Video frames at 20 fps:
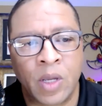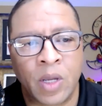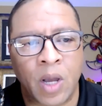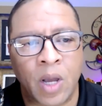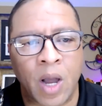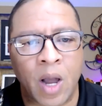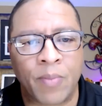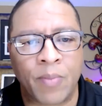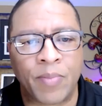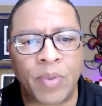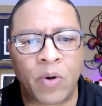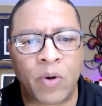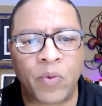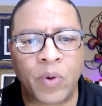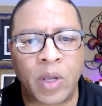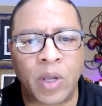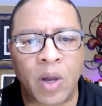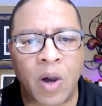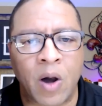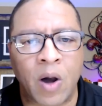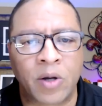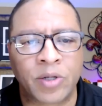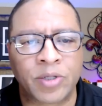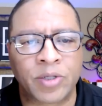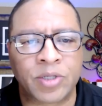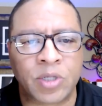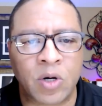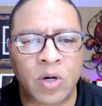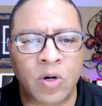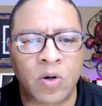But we
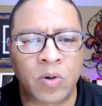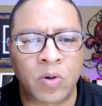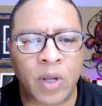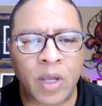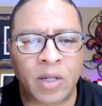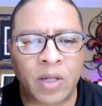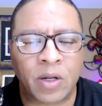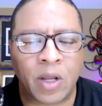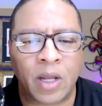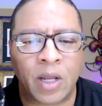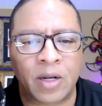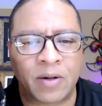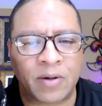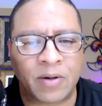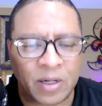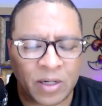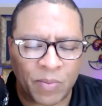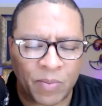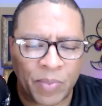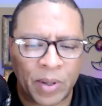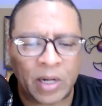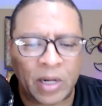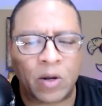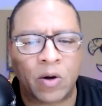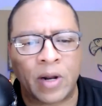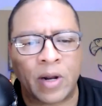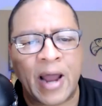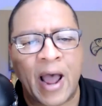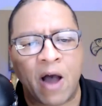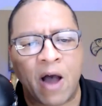also, and depending
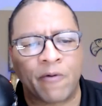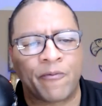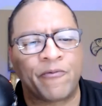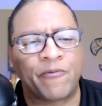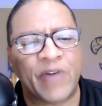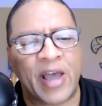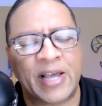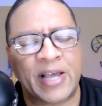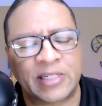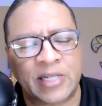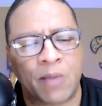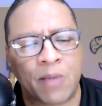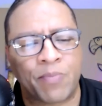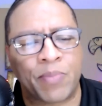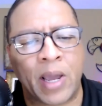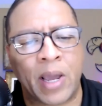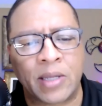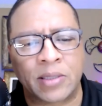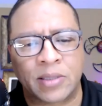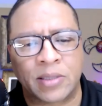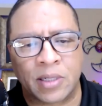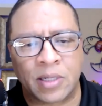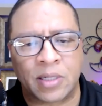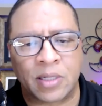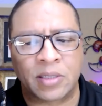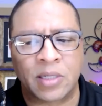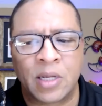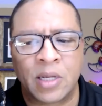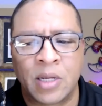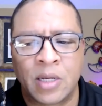on how fast that pace is,